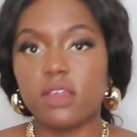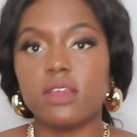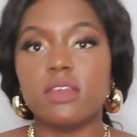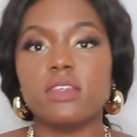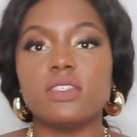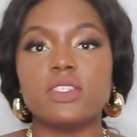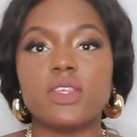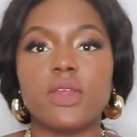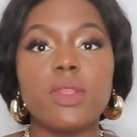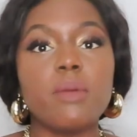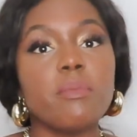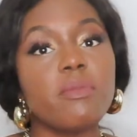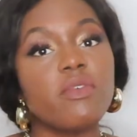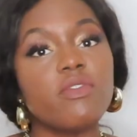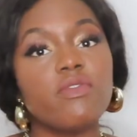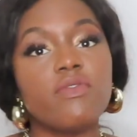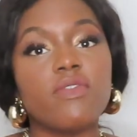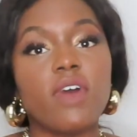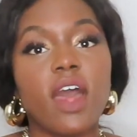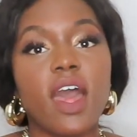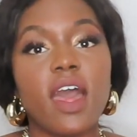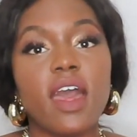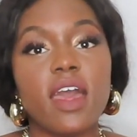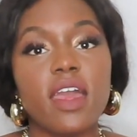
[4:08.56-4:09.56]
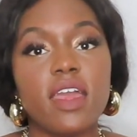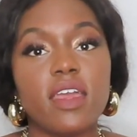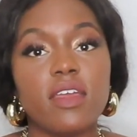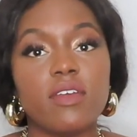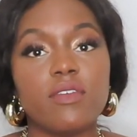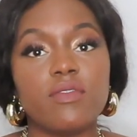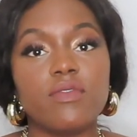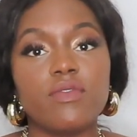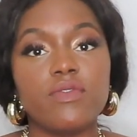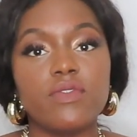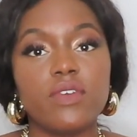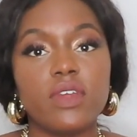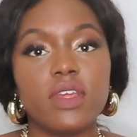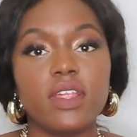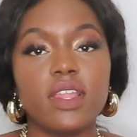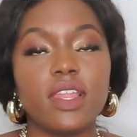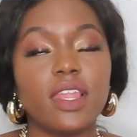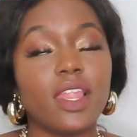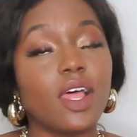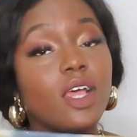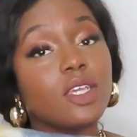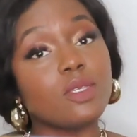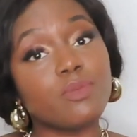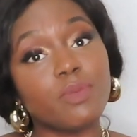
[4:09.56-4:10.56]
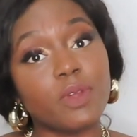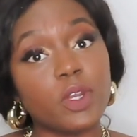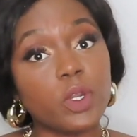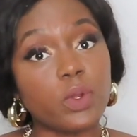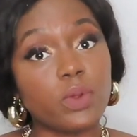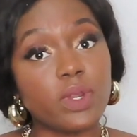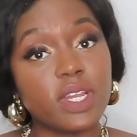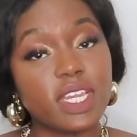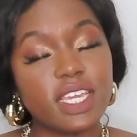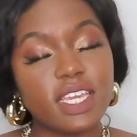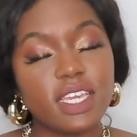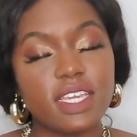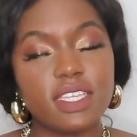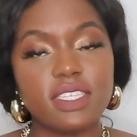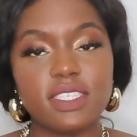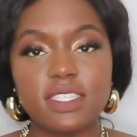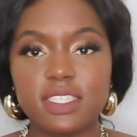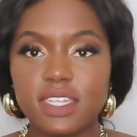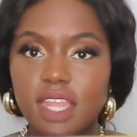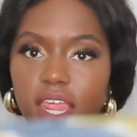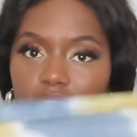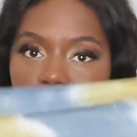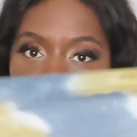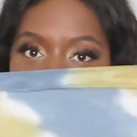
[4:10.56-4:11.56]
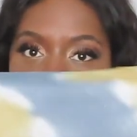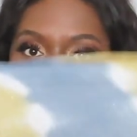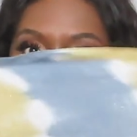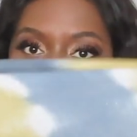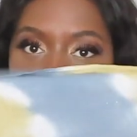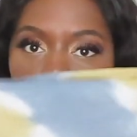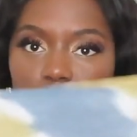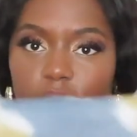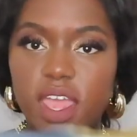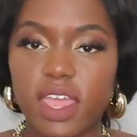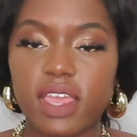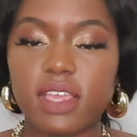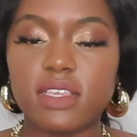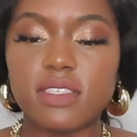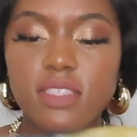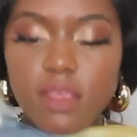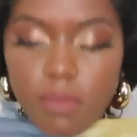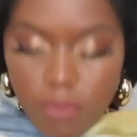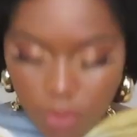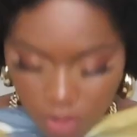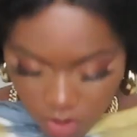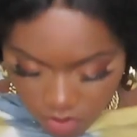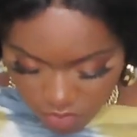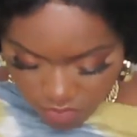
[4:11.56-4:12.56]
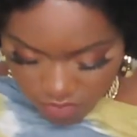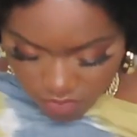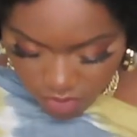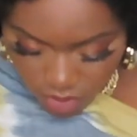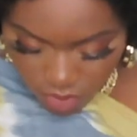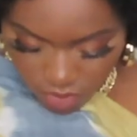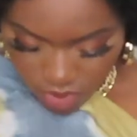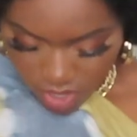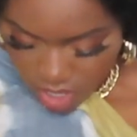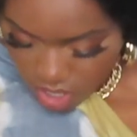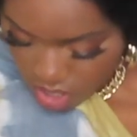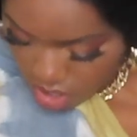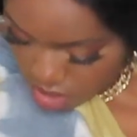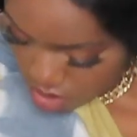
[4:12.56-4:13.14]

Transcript: So number 5, last but not least, lengthways. I'm going to fold it in